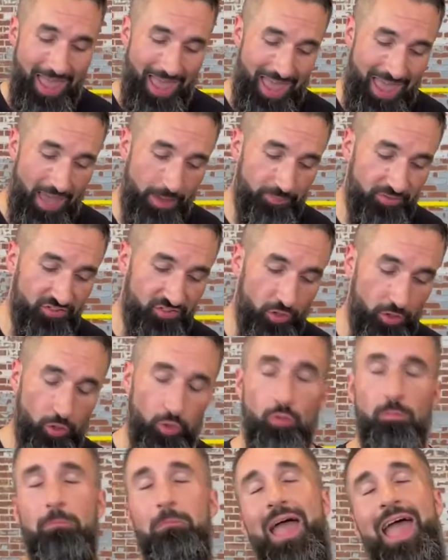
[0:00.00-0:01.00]

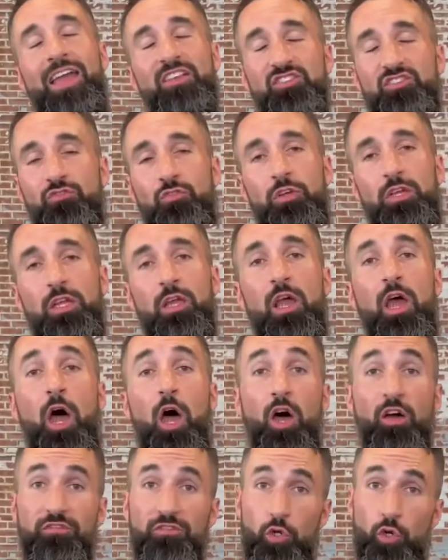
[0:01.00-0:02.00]
absolute mastery
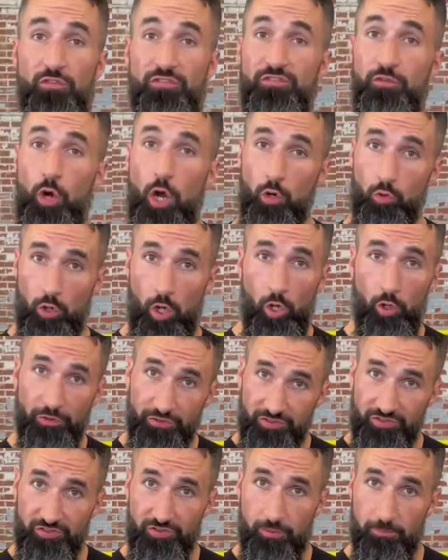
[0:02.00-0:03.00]
of your front
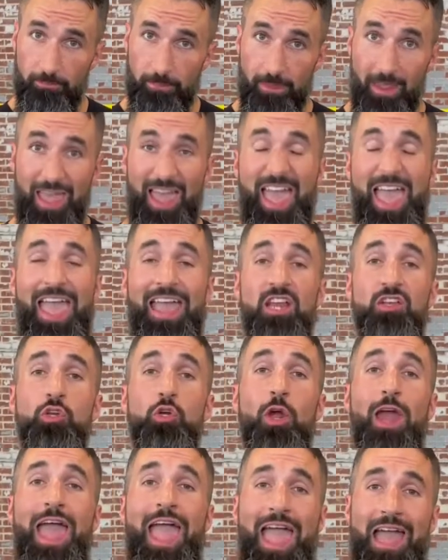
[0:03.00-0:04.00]
rolls and
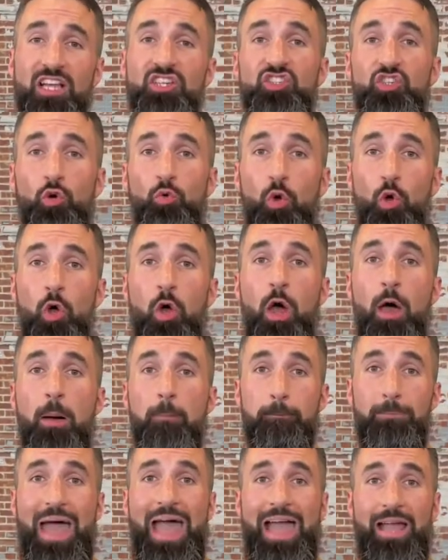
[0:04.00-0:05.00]
your actual
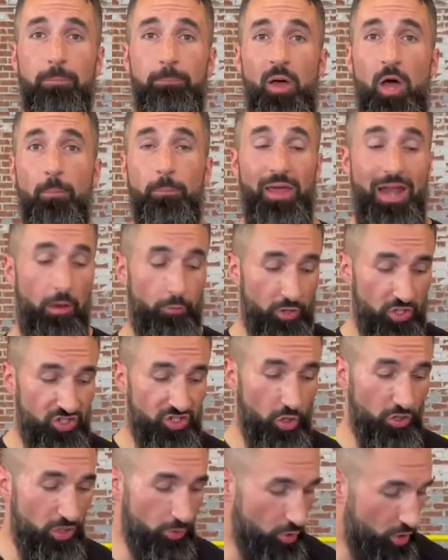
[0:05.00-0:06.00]
back bump. And I want to
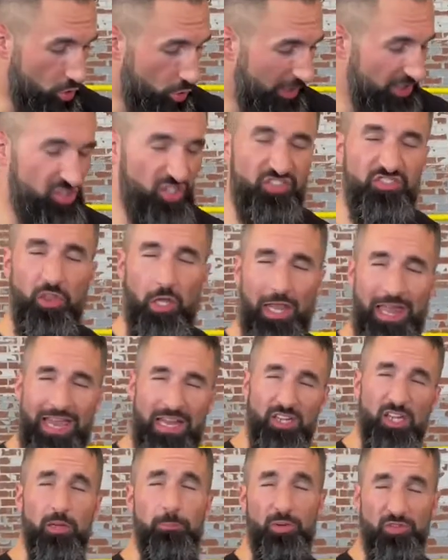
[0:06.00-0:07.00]
show you real quick just the
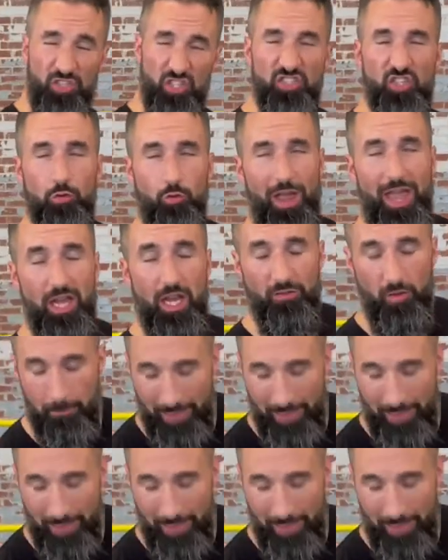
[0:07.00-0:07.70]
landing position, right, of a